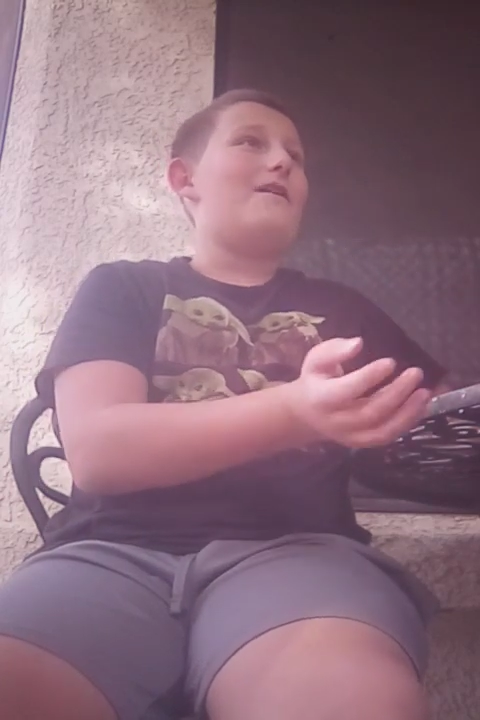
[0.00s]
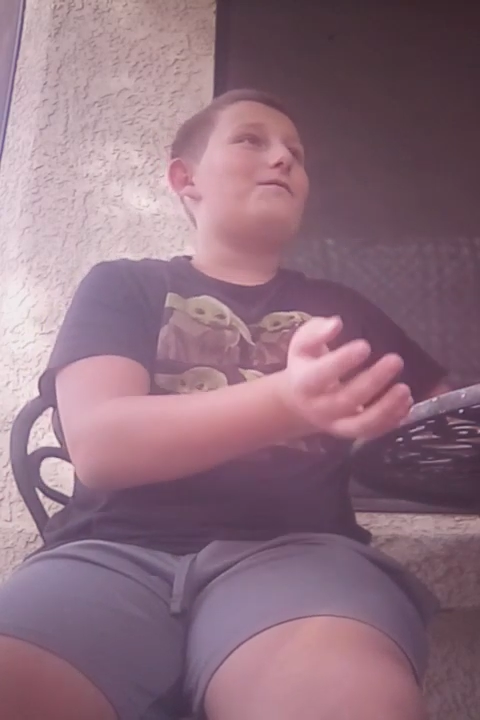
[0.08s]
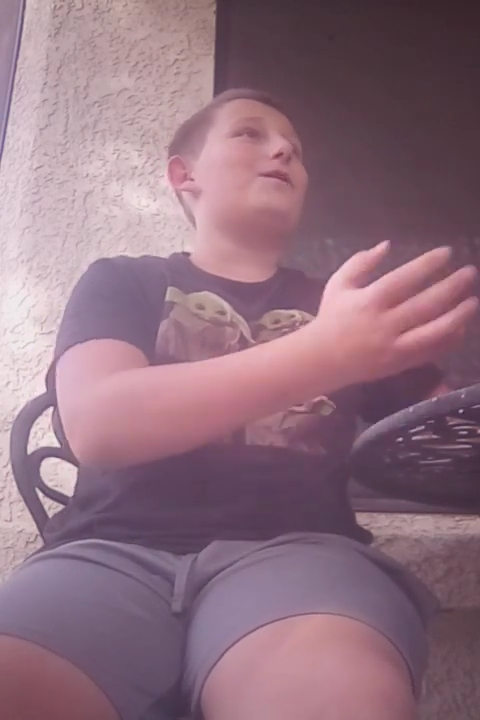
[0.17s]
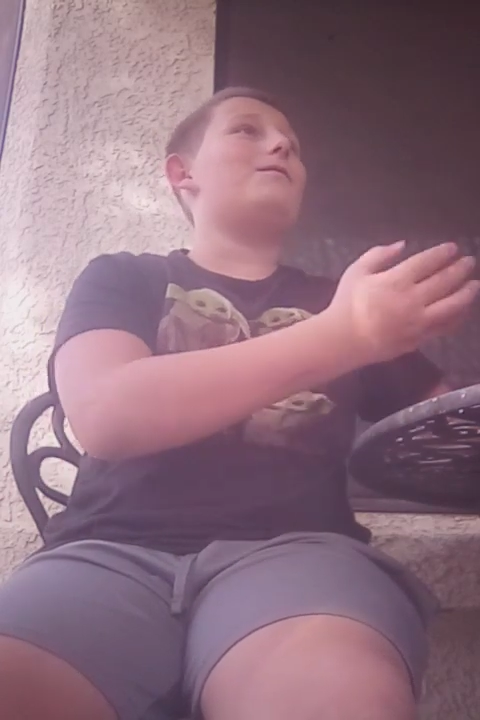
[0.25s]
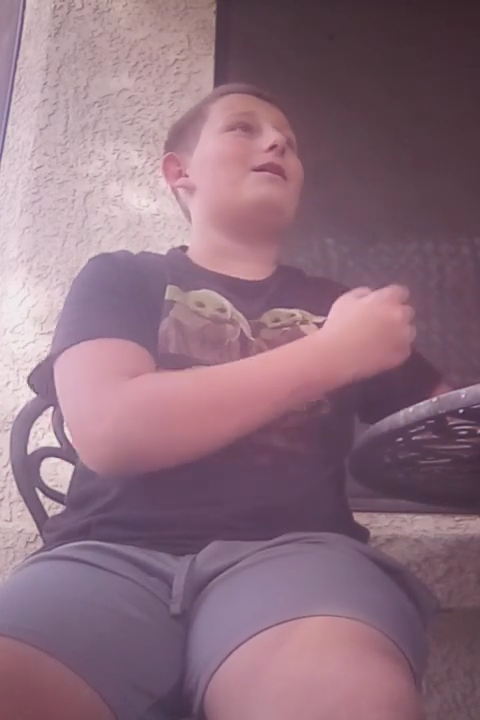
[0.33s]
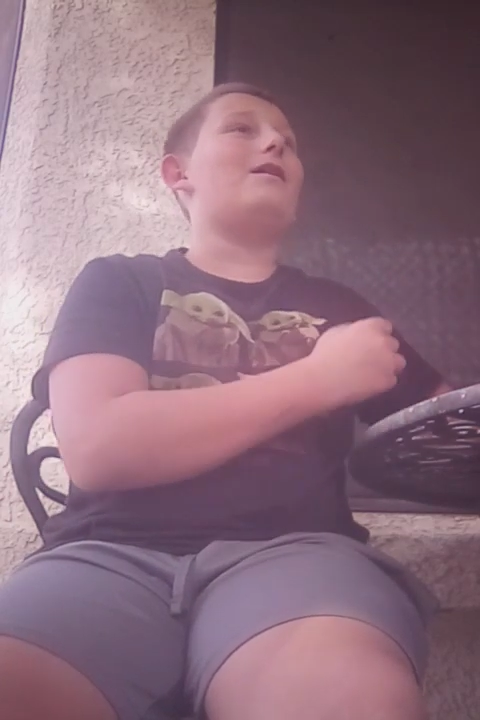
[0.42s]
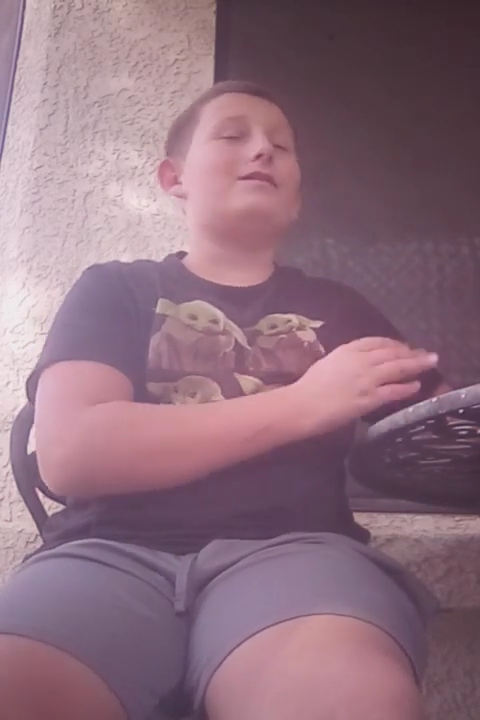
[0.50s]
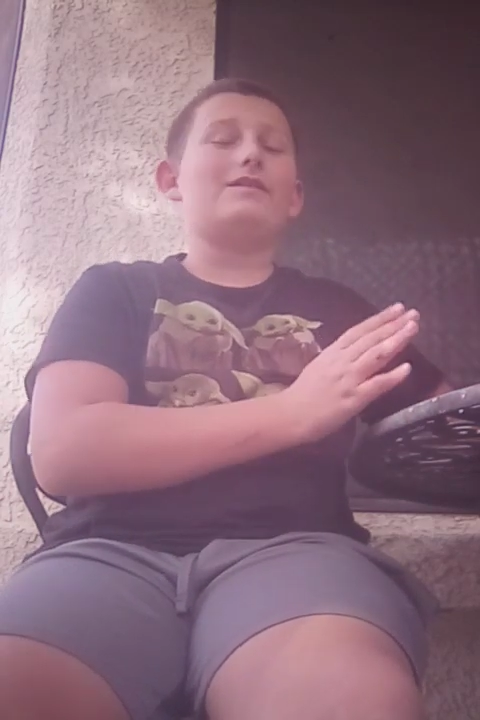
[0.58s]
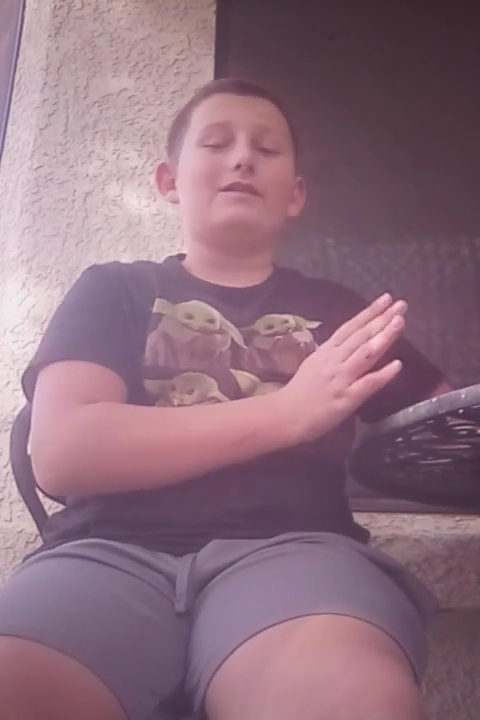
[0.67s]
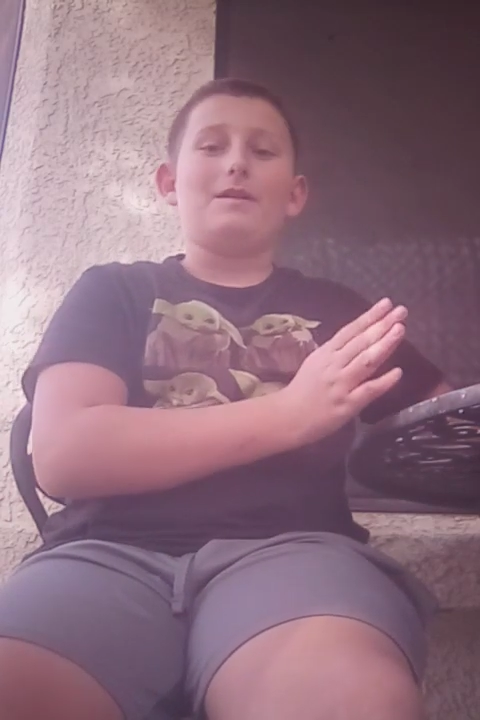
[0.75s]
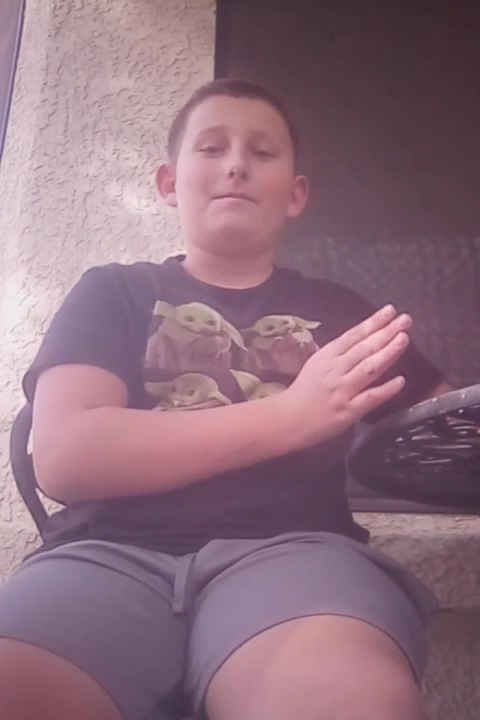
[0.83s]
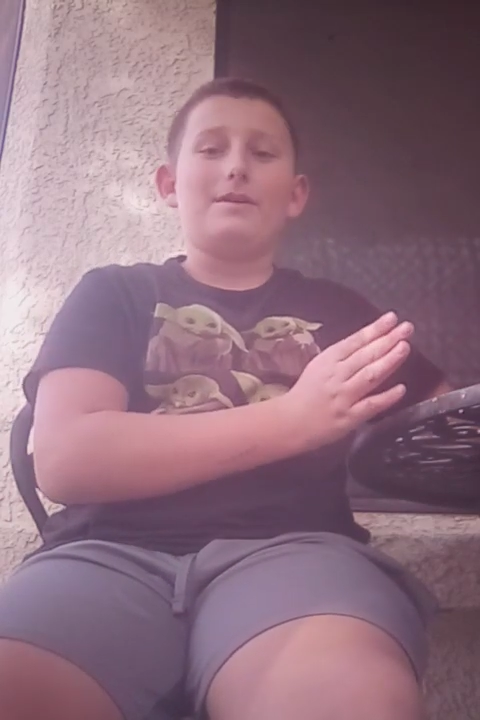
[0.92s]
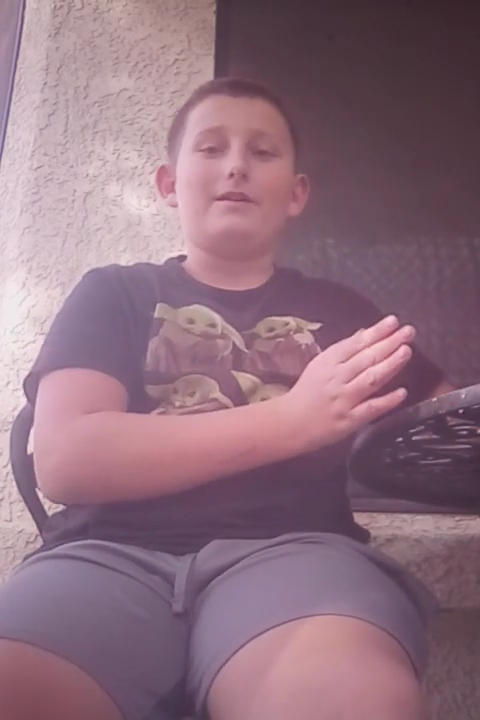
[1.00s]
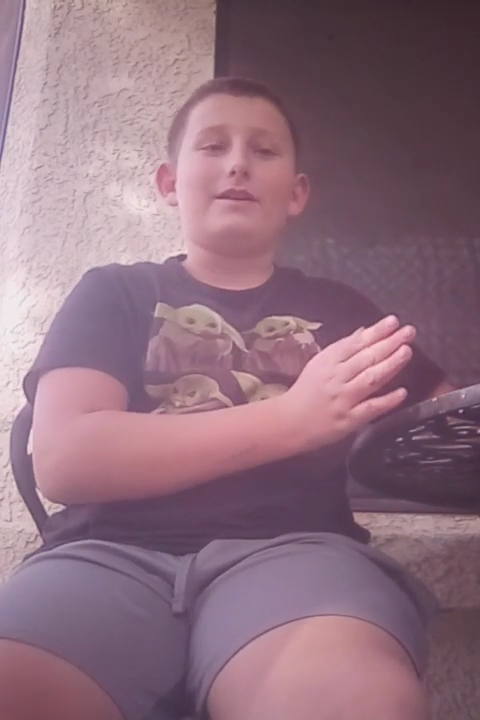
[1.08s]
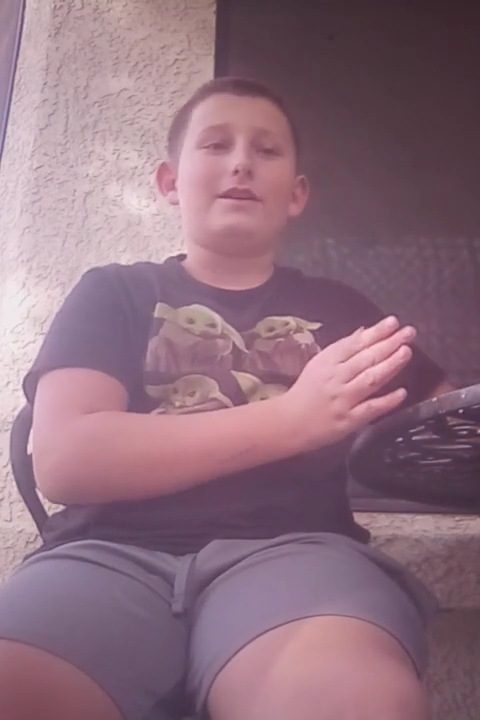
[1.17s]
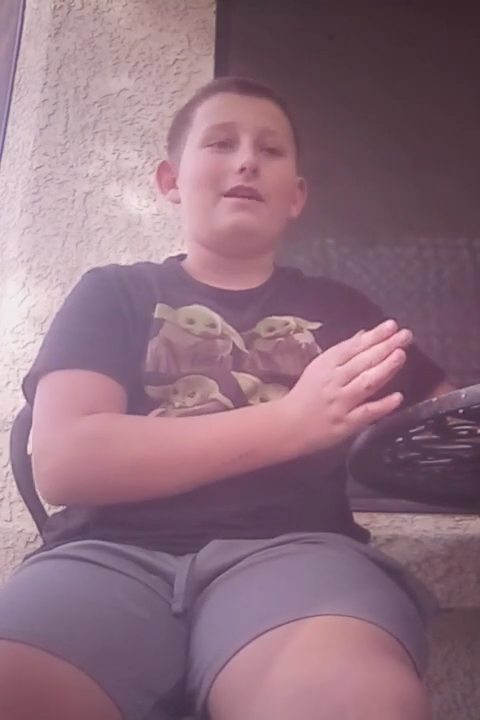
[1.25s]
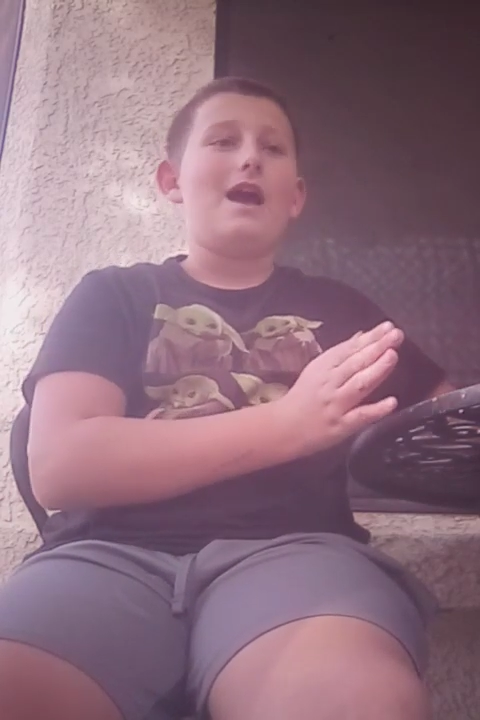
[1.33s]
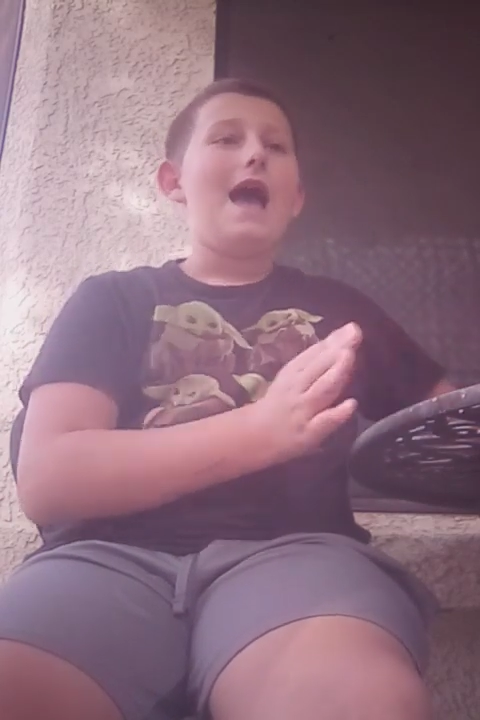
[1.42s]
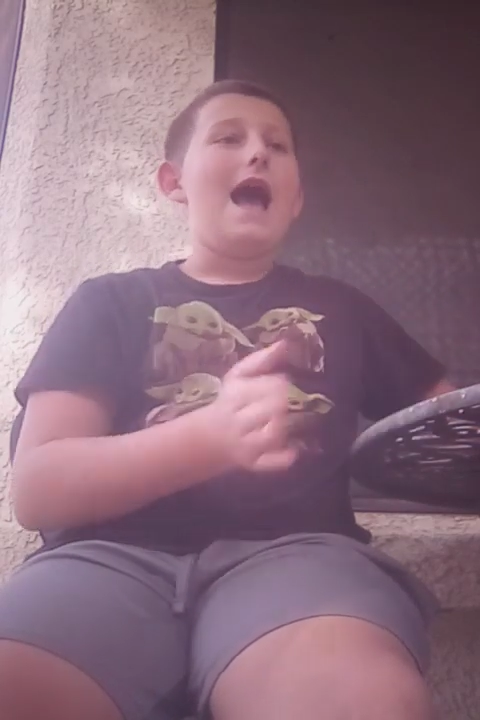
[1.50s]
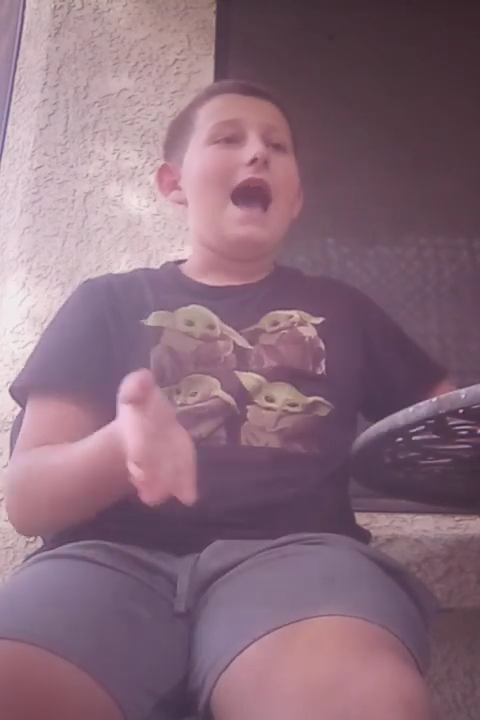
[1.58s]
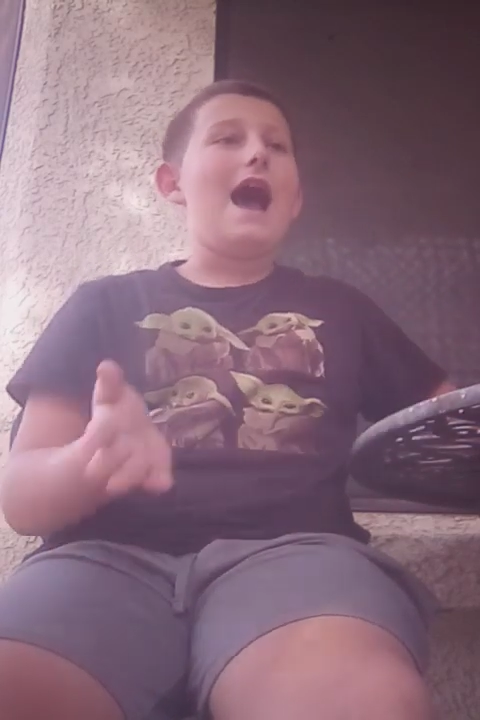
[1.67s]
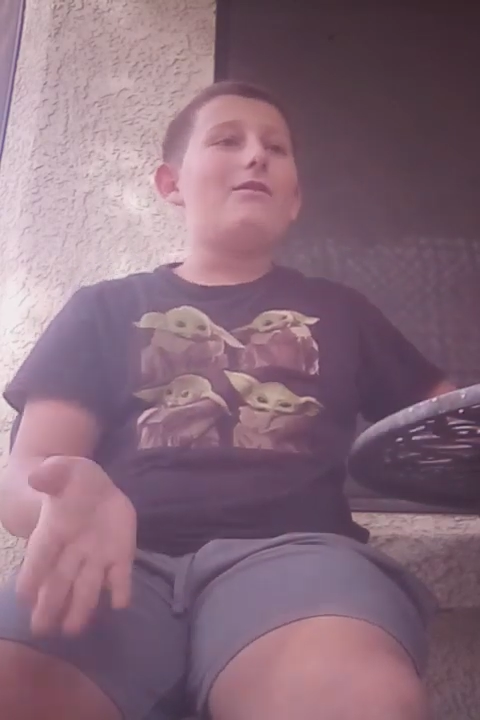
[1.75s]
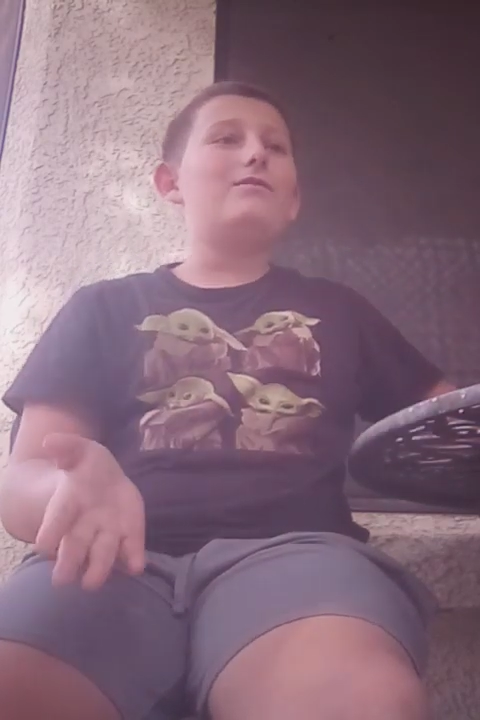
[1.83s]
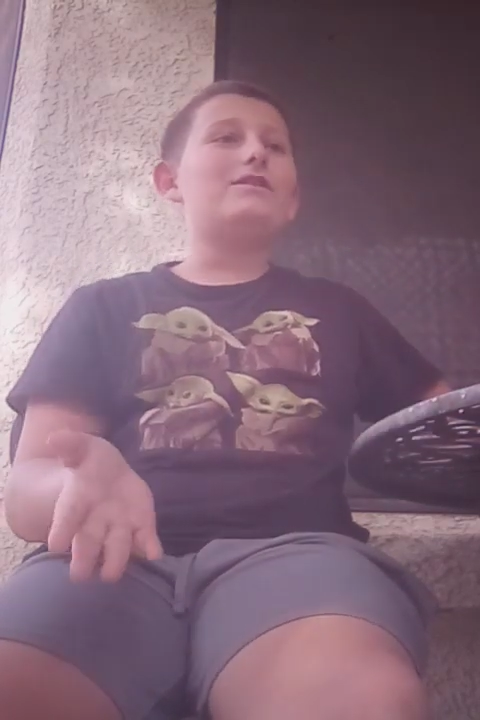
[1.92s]
everyone else is American.
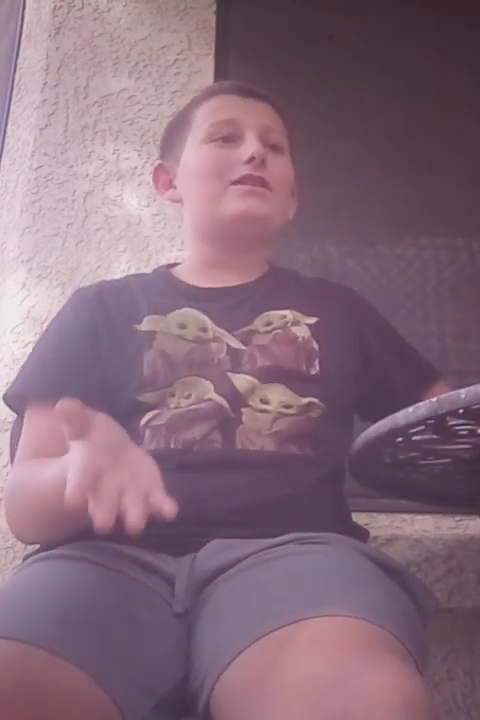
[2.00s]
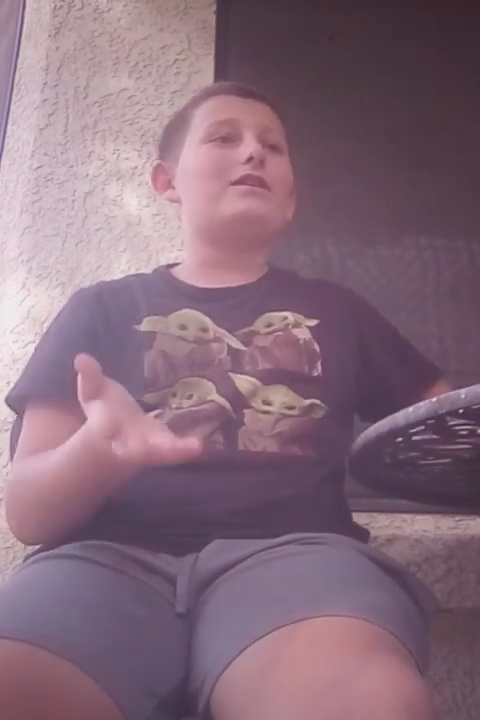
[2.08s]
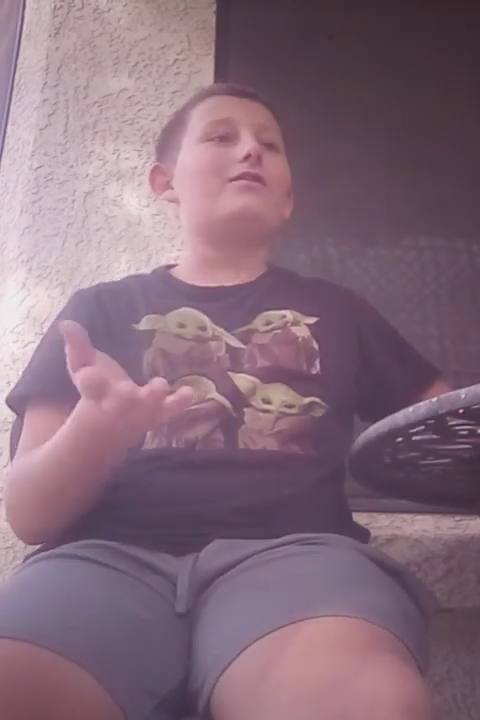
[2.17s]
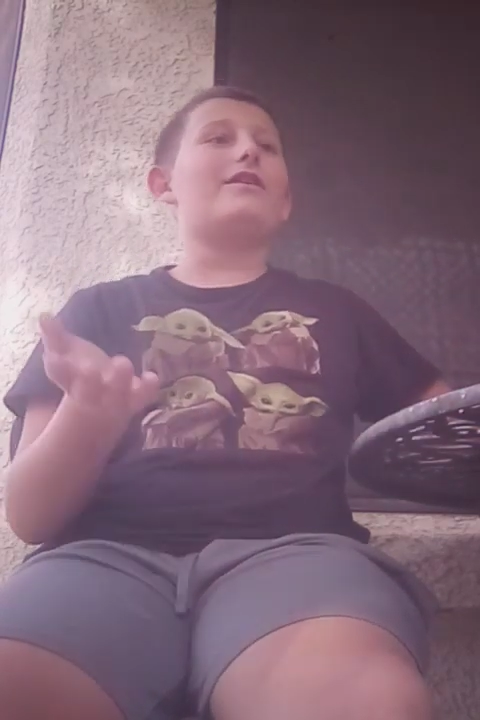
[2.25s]
How is the